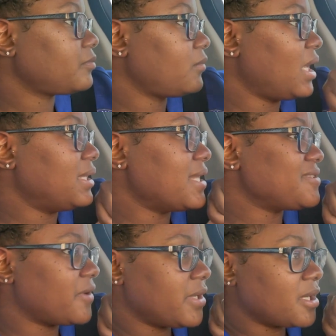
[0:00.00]
that's
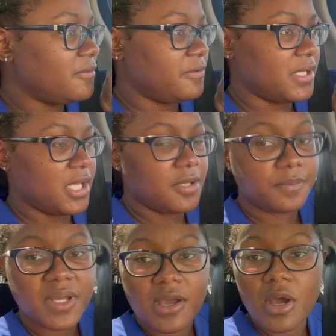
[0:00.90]
very convenient,
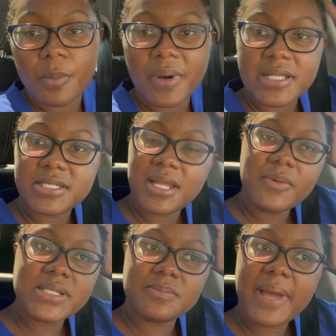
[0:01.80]
but today
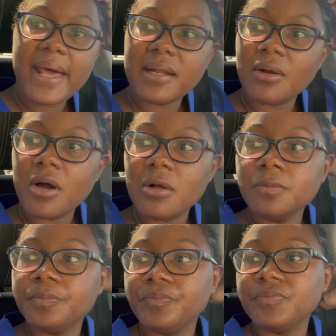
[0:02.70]
wasn't bad at all.
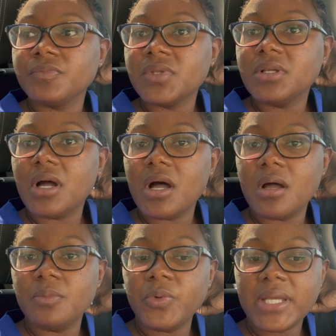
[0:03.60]

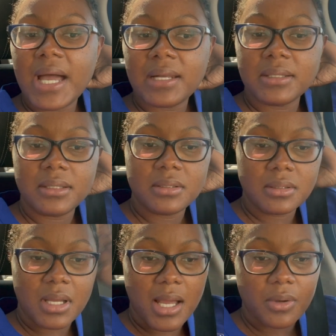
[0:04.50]
We got
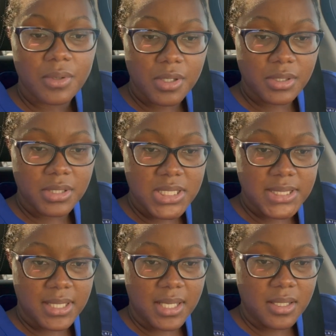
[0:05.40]
out early
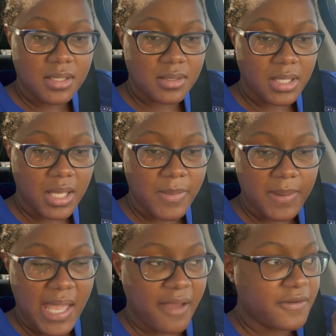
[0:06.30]
today, like maybe
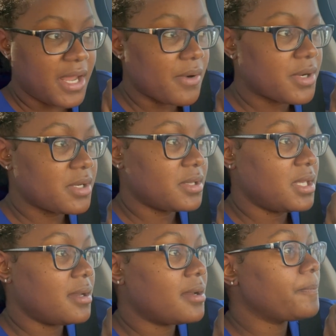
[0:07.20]
half an hour
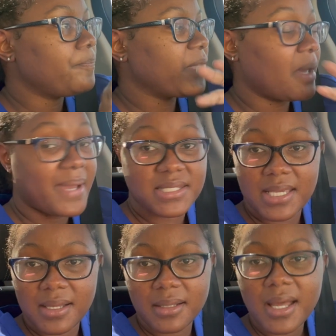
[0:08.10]
earlier in my
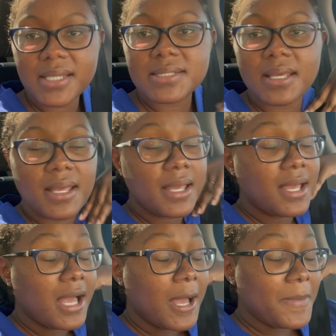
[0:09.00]
second class.
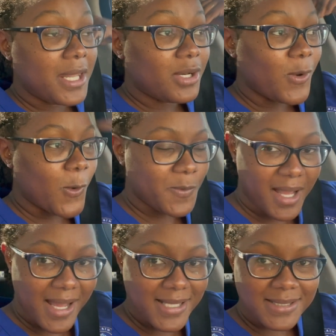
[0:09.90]
I'm heading home,
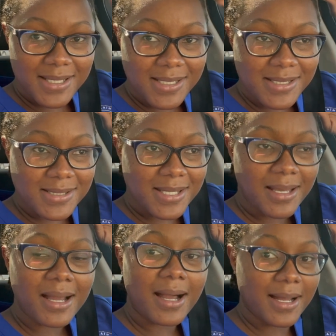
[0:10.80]
guys. It is
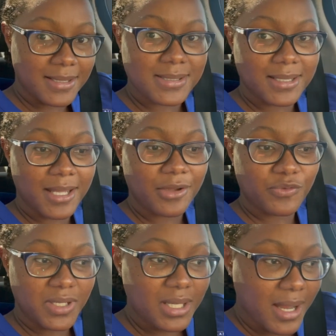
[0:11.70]
hot, like
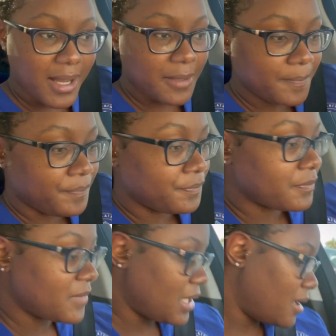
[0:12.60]
really hot,
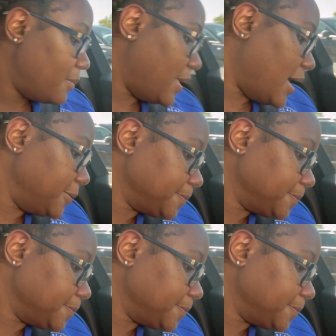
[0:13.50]
but